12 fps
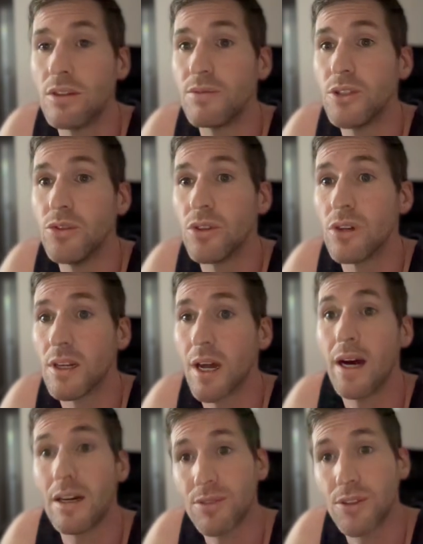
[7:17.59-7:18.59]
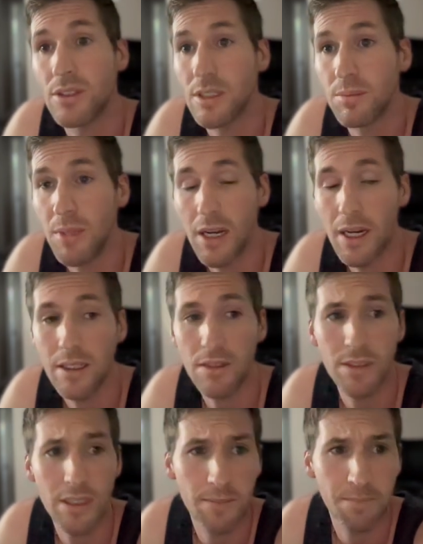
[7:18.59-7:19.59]
of the neuron after it's been
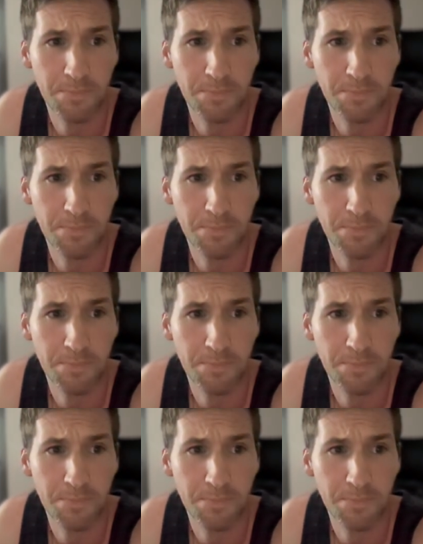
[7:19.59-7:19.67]
activated.